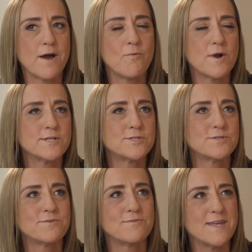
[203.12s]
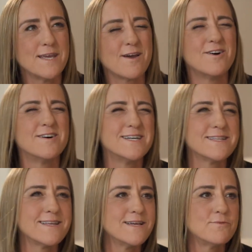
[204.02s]
I wanted to think,
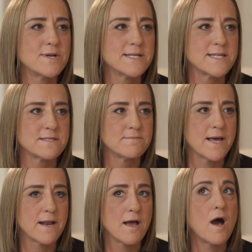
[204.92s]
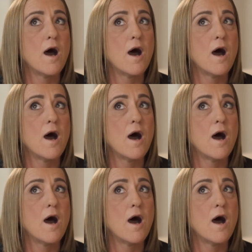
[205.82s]
that it really doesn't matter.